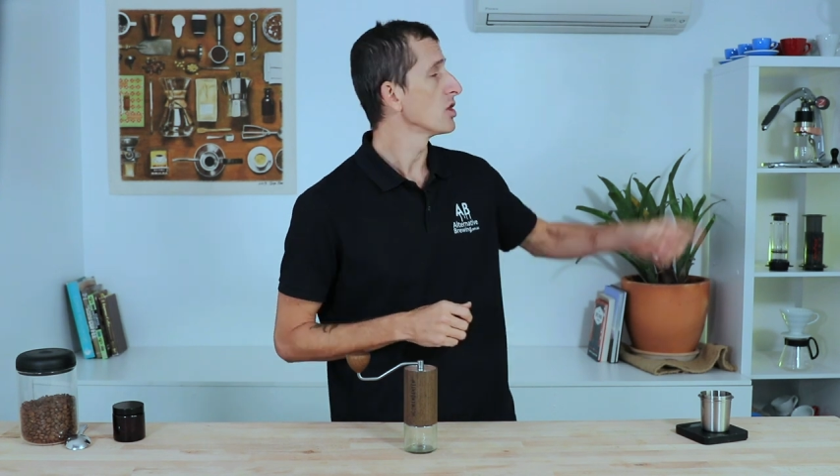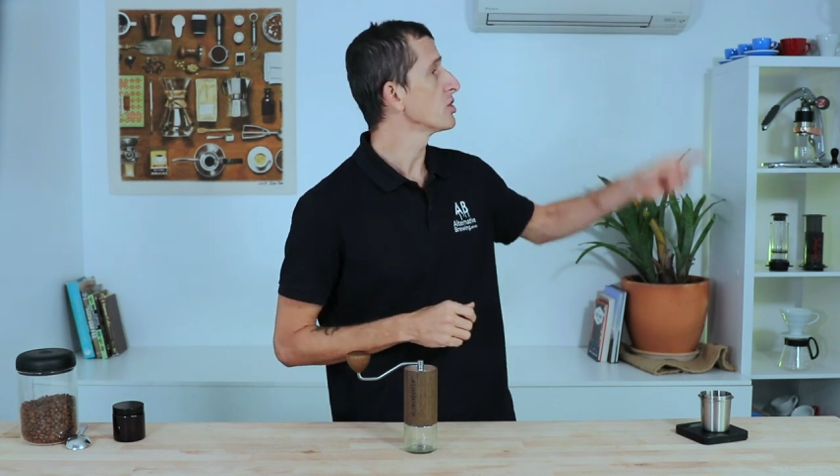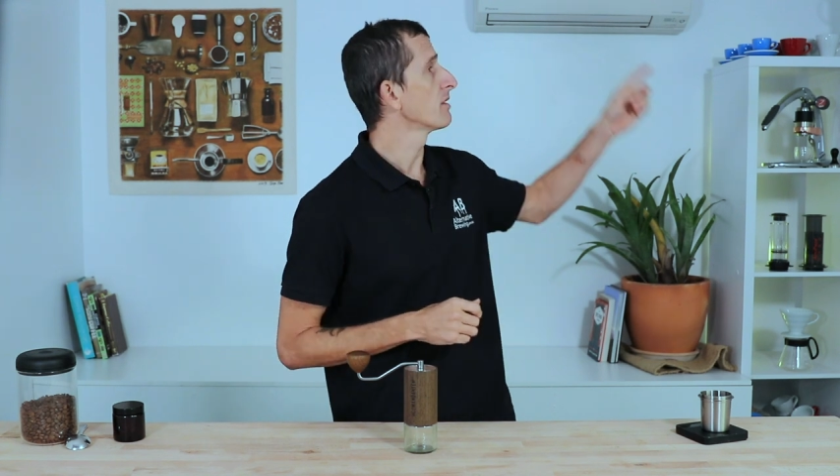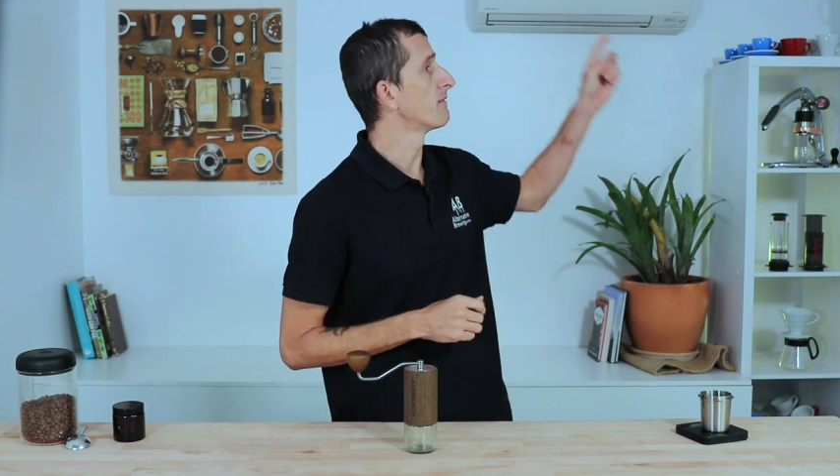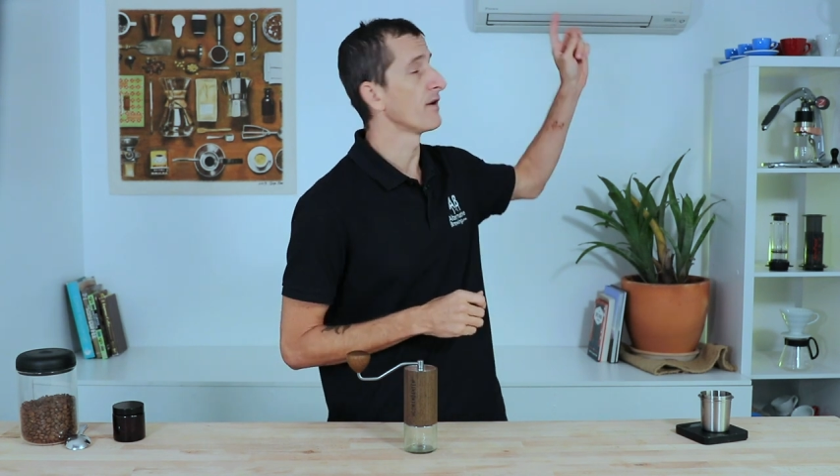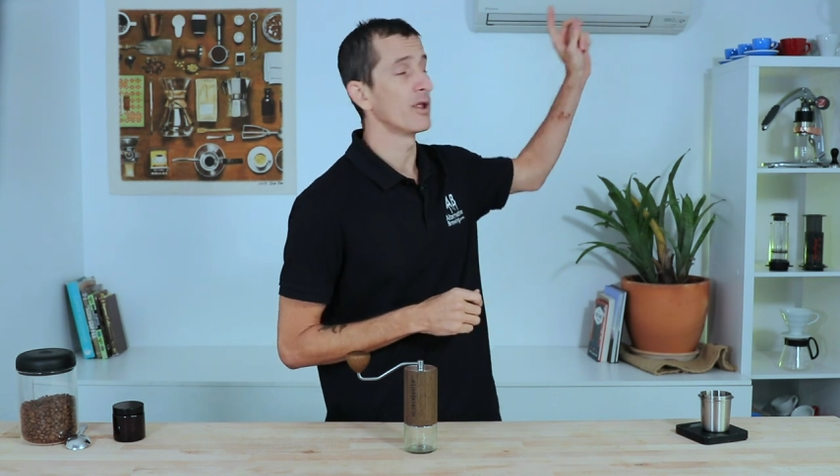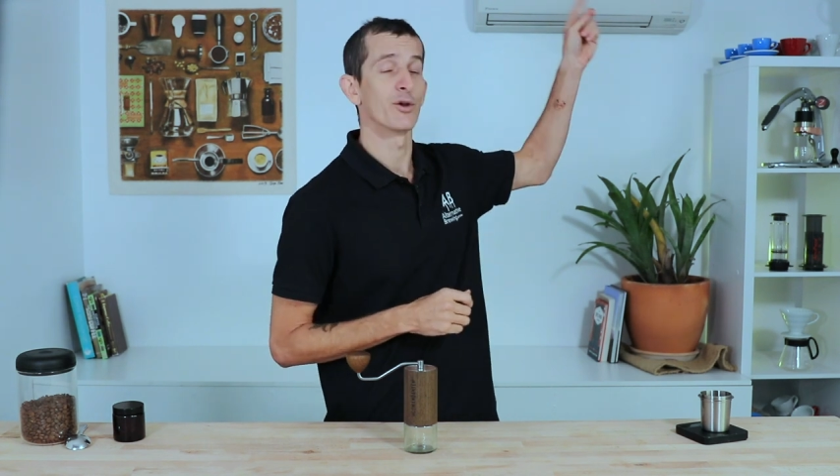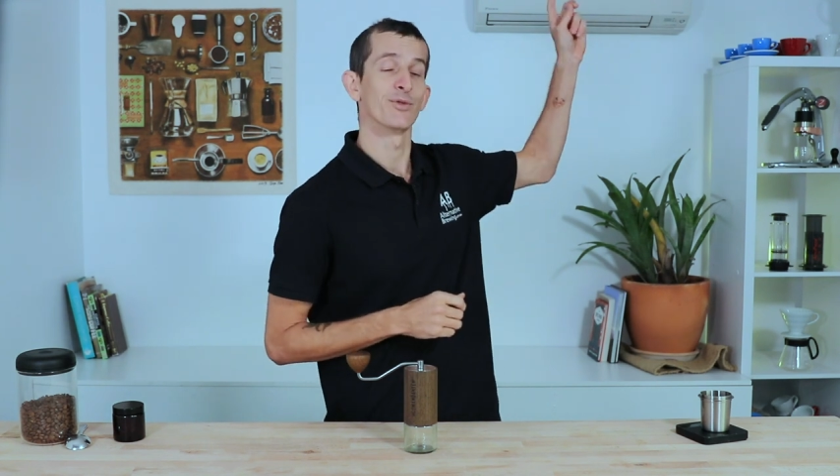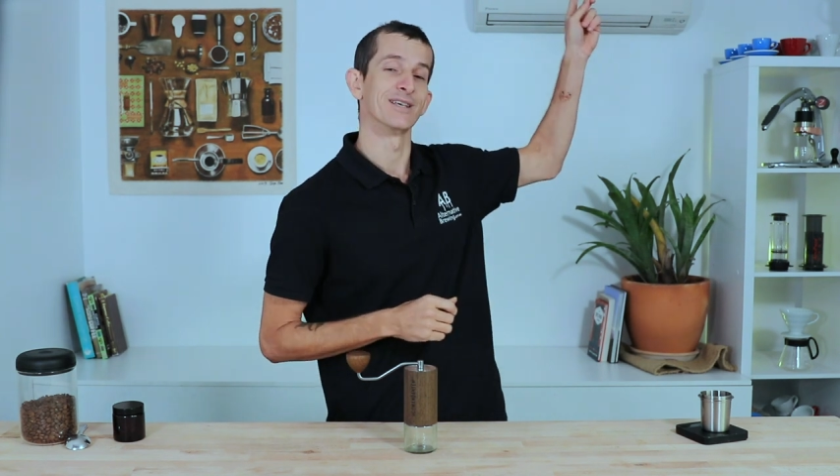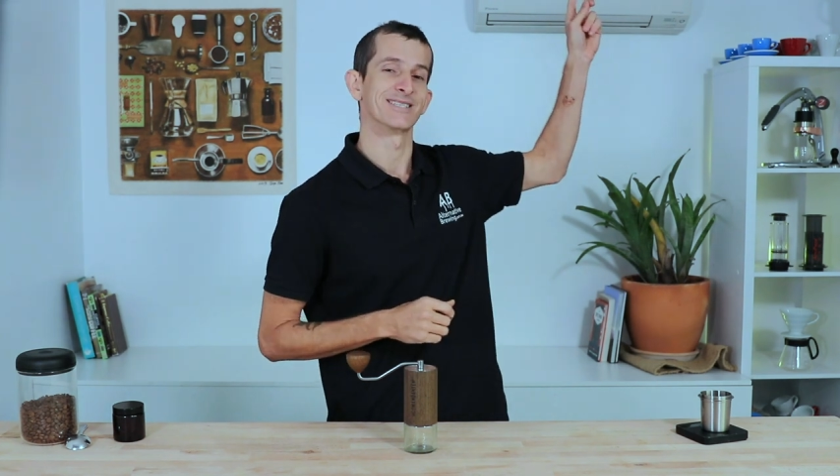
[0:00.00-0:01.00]
you can
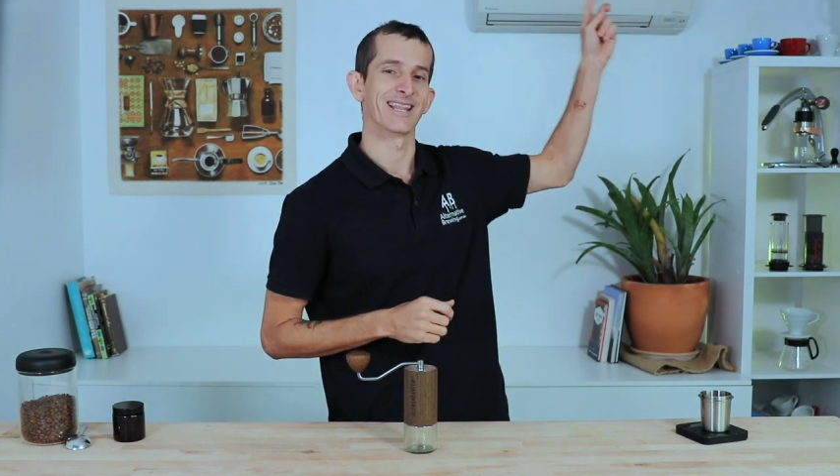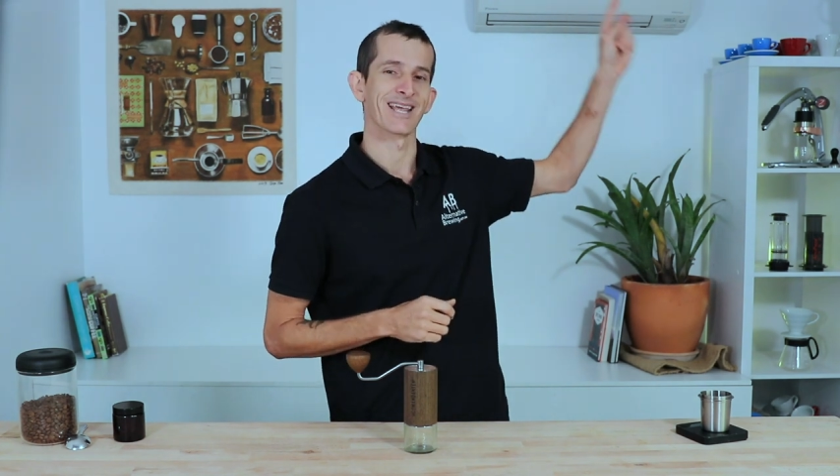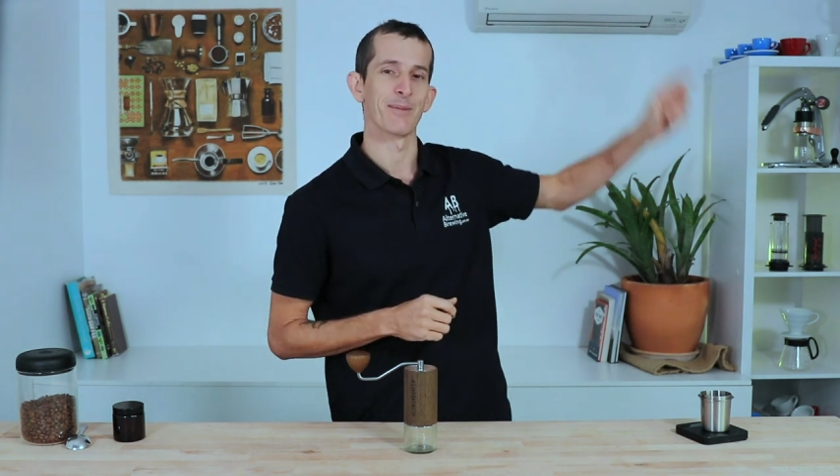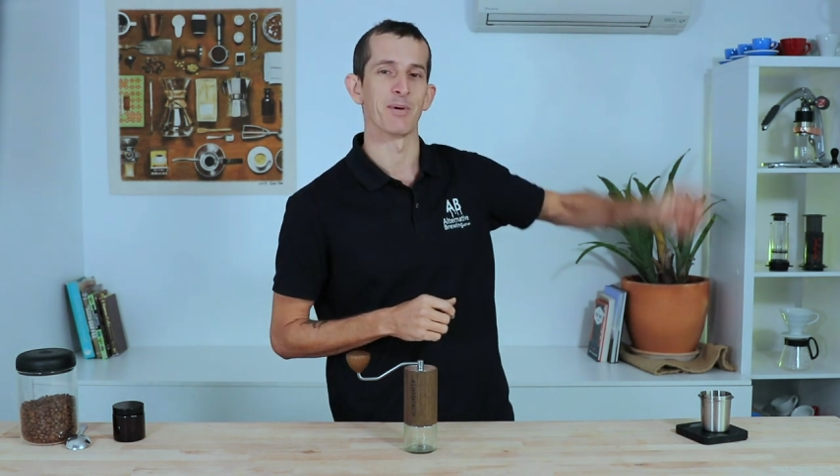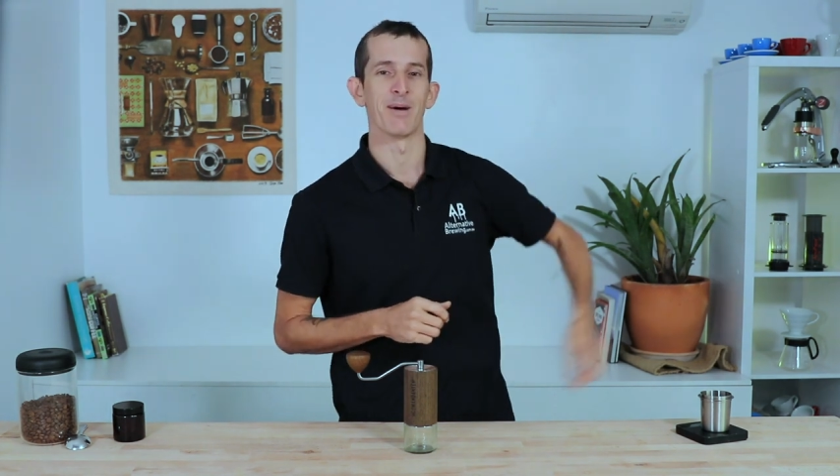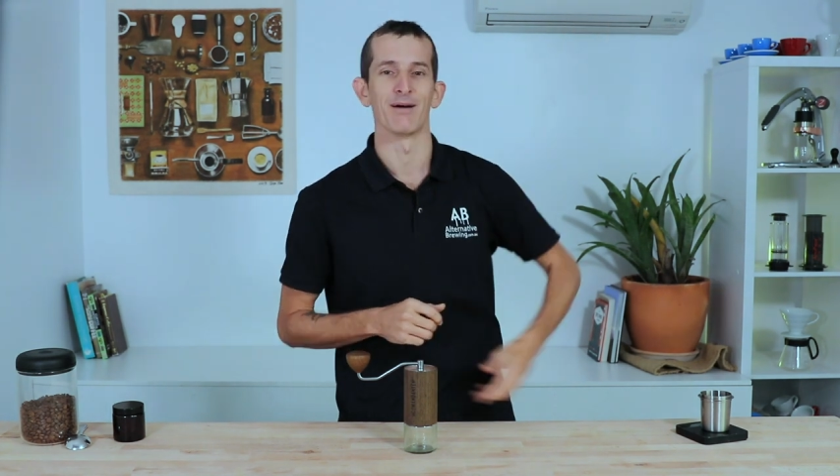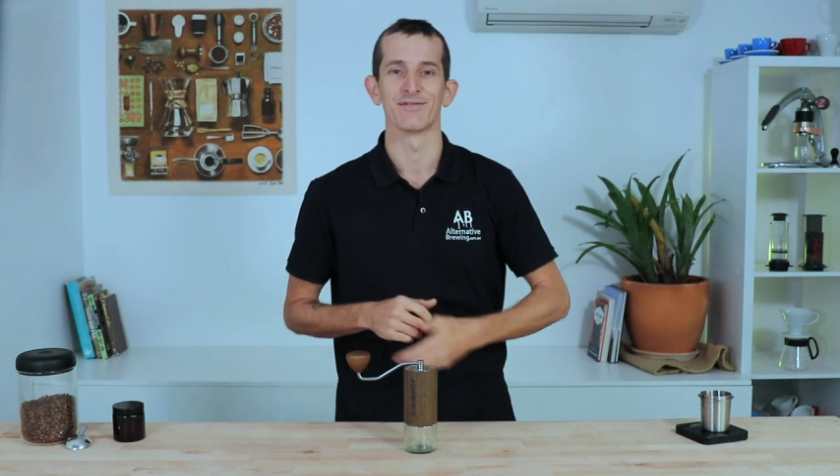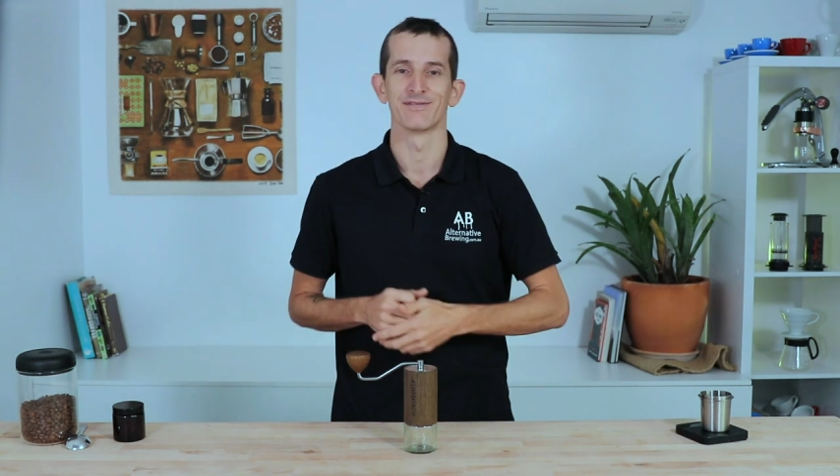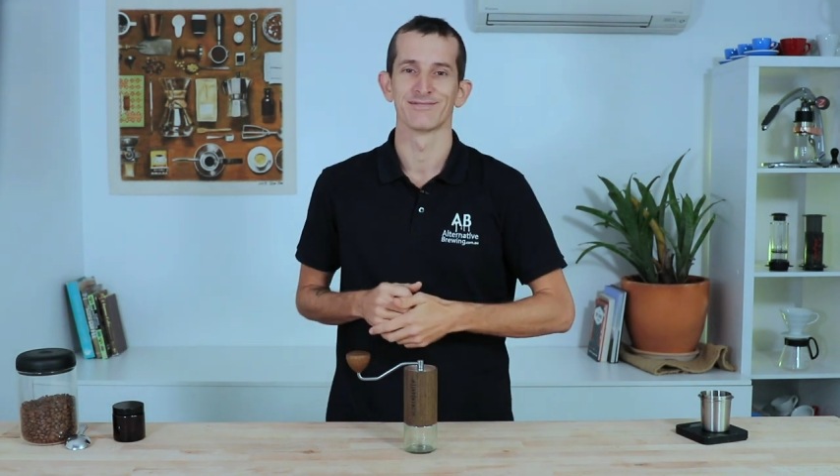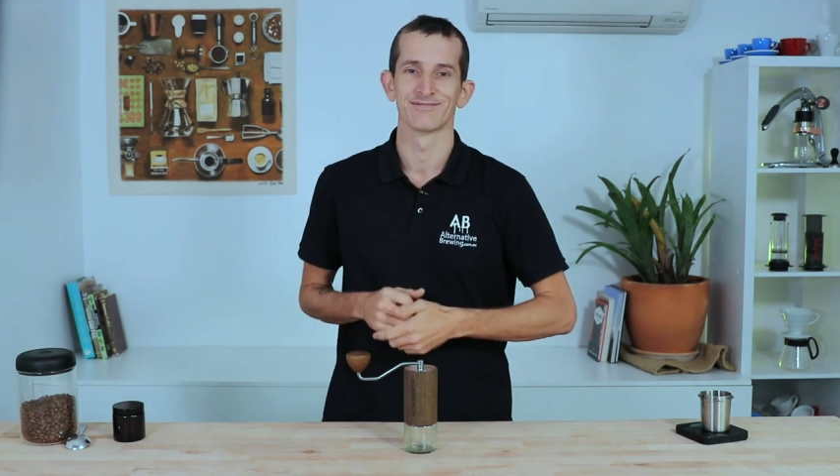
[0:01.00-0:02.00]
follow this link up above.